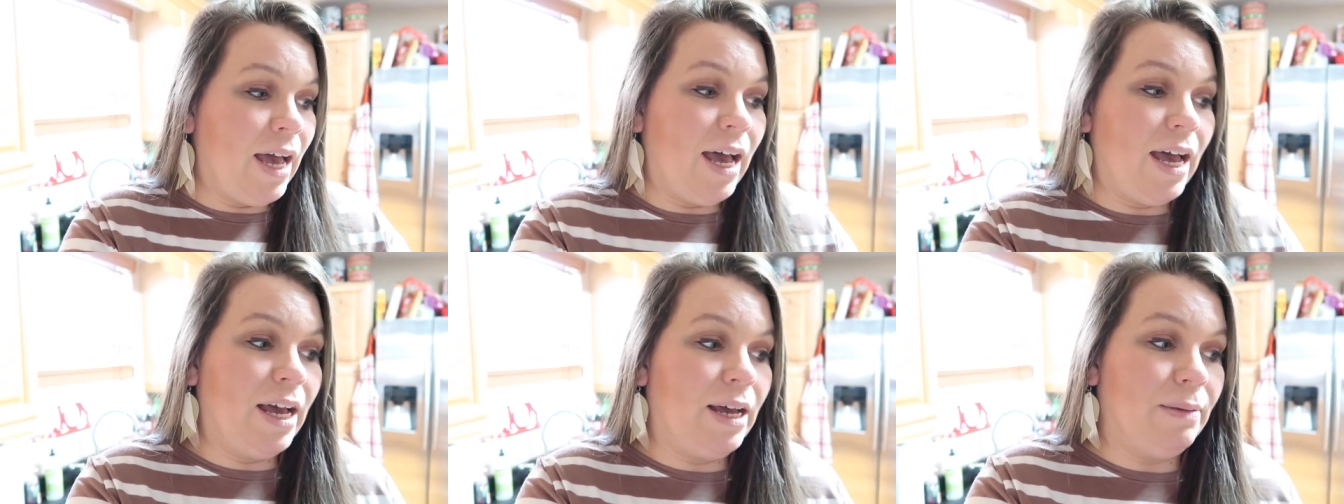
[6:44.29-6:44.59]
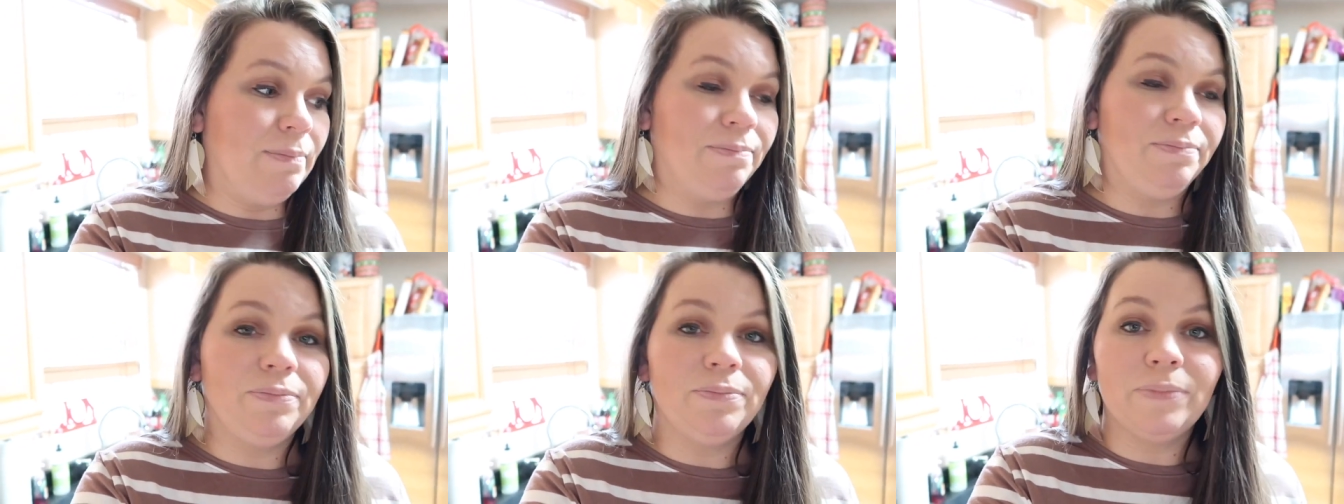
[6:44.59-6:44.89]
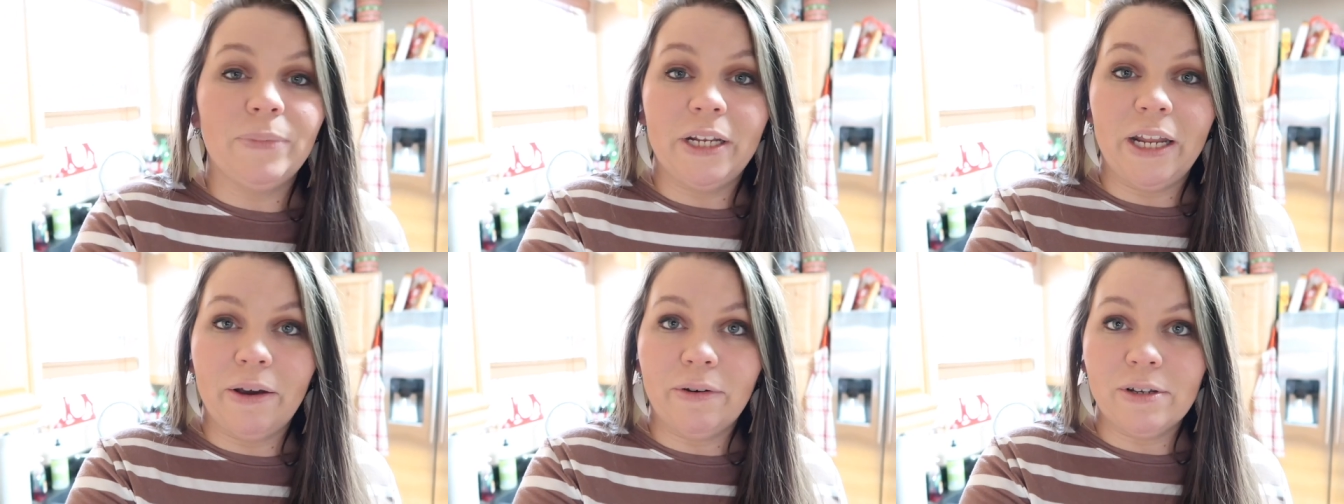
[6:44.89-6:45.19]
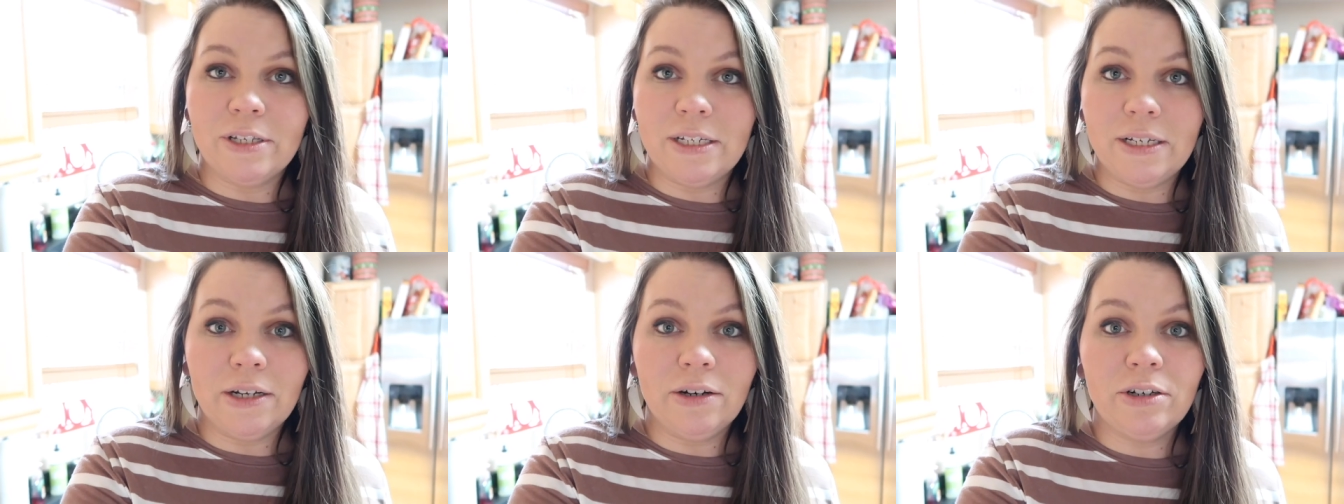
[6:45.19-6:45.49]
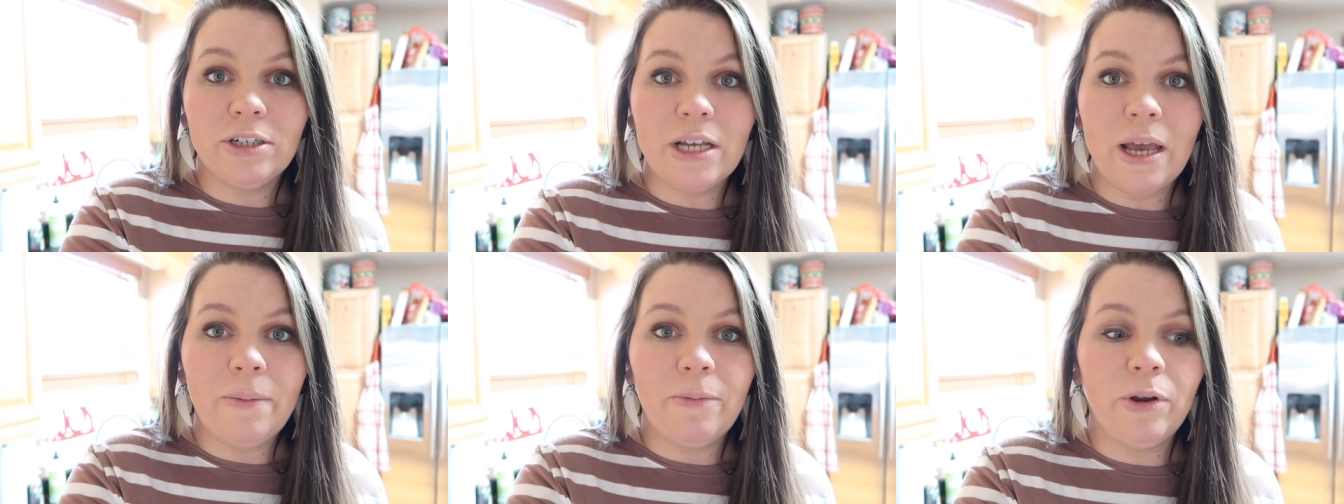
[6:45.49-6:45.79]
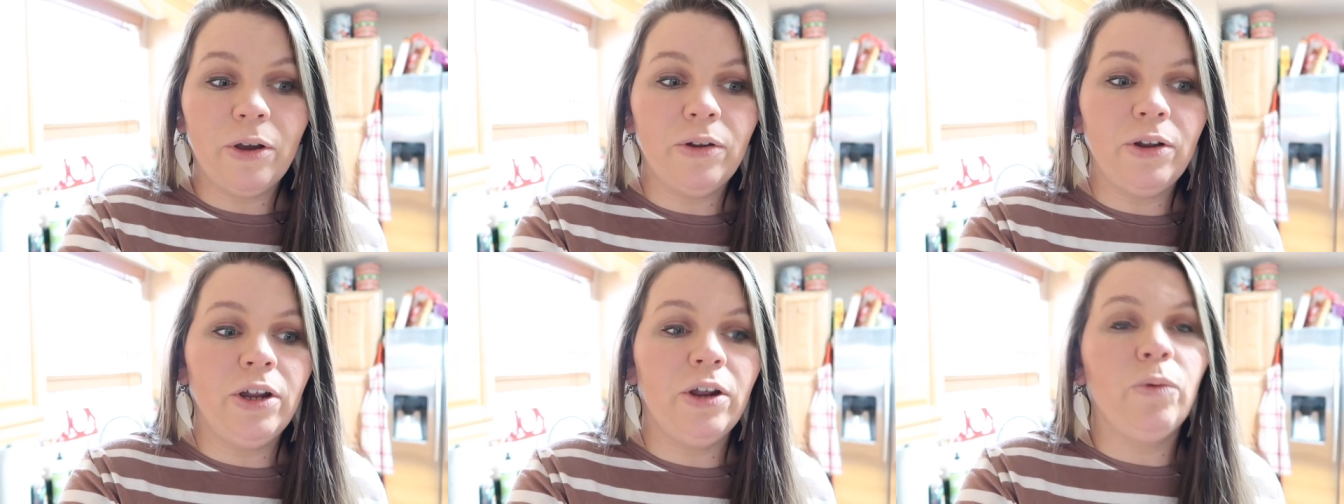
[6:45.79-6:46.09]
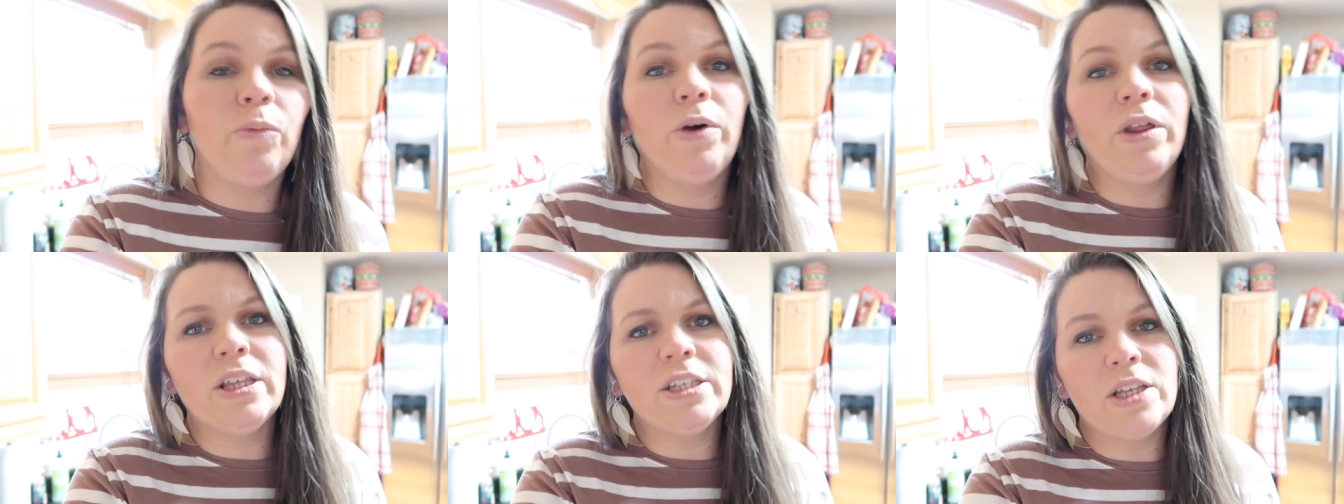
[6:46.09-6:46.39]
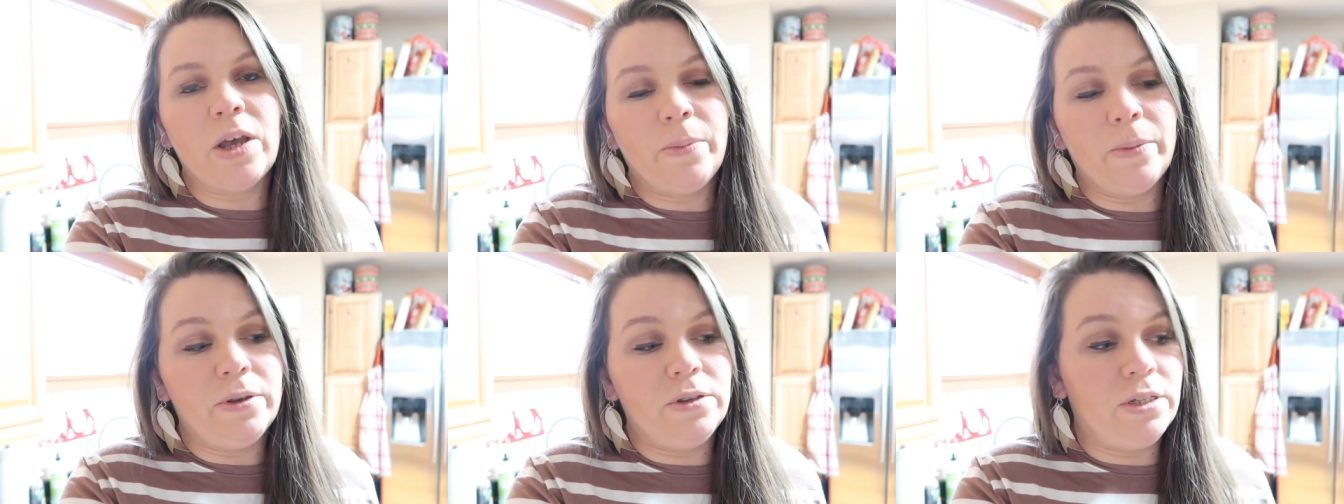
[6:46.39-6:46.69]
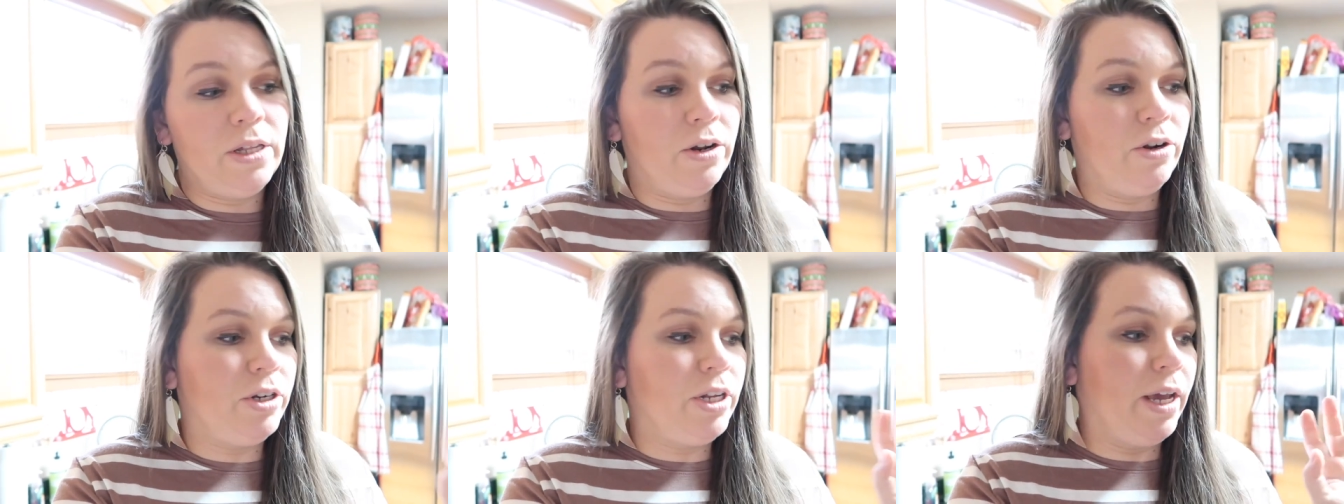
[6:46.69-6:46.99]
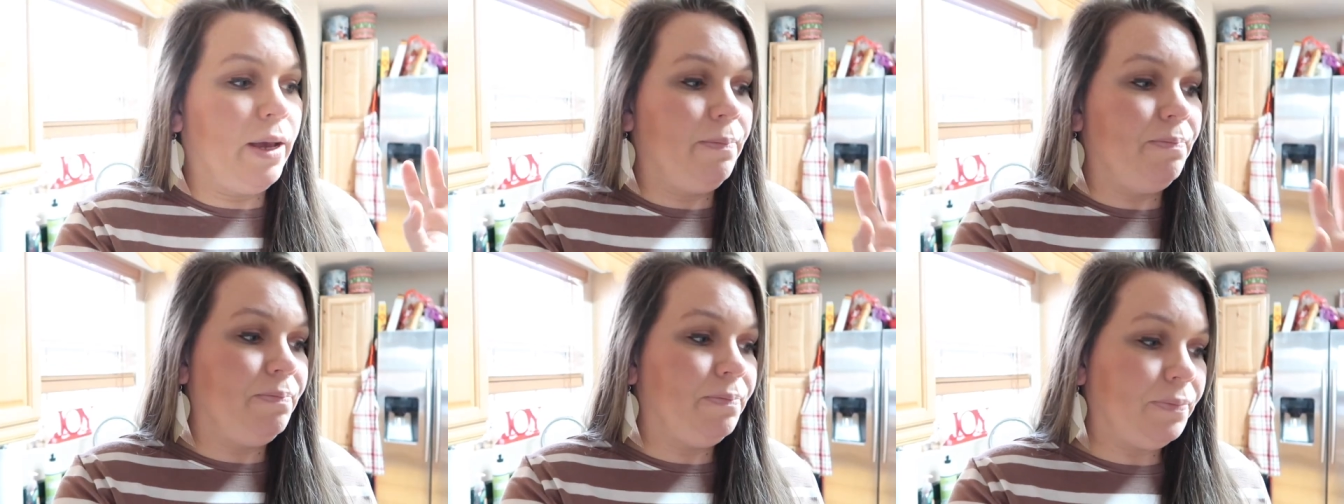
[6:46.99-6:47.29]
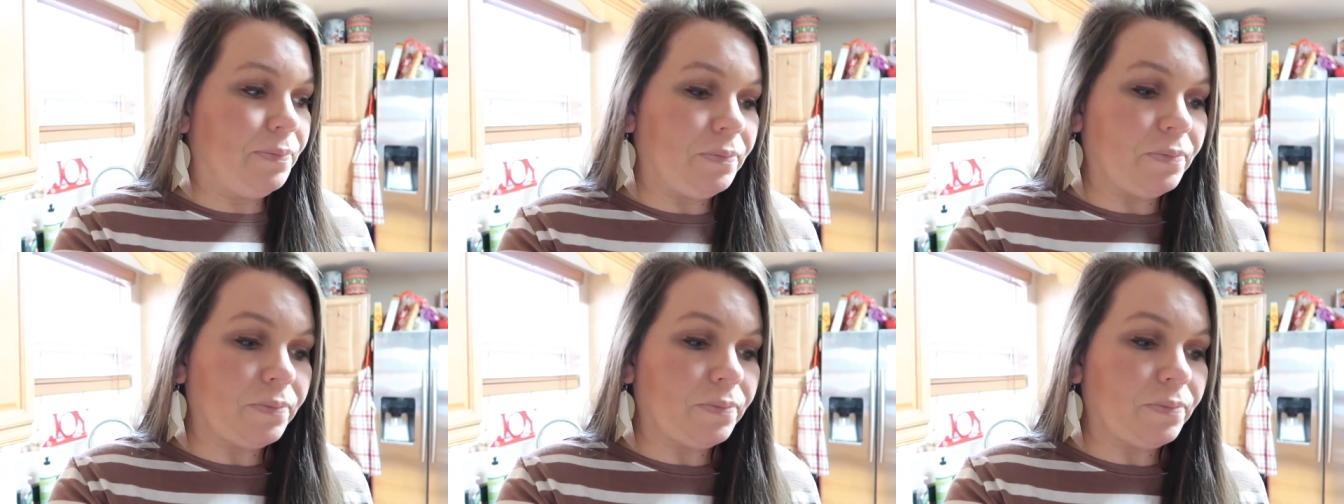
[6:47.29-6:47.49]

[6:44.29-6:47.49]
Um, but now it's dinner time around here. Well, it's almost dinner time.